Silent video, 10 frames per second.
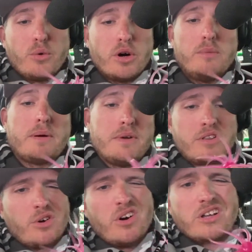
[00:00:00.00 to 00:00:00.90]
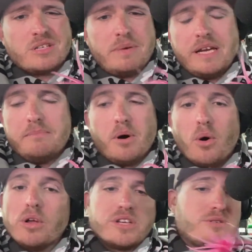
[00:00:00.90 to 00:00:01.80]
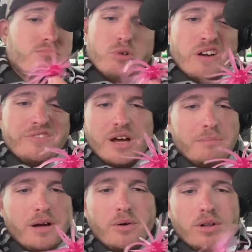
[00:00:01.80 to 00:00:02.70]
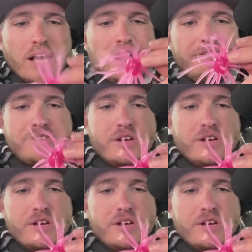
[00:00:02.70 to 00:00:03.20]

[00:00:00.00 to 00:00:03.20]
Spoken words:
worm, I'm going to throw it on a spinning pole. It's just what I've done my whole life.